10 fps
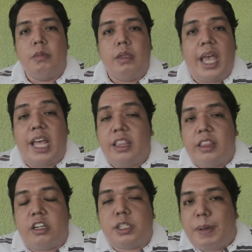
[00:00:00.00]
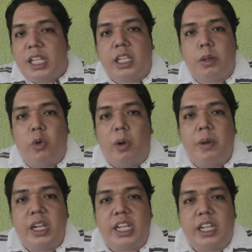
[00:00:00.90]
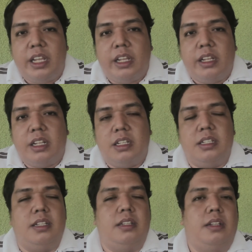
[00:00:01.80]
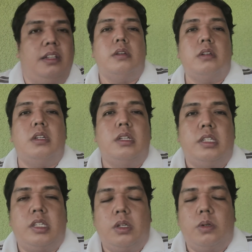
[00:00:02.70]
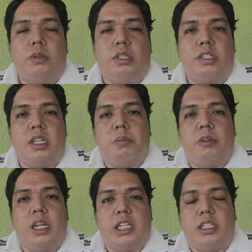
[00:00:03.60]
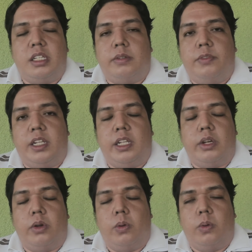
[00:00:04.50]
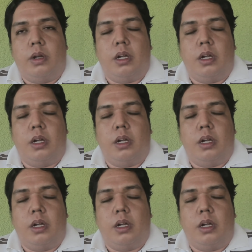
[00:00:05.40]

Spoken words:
And they're spending more money. So to summarize this video,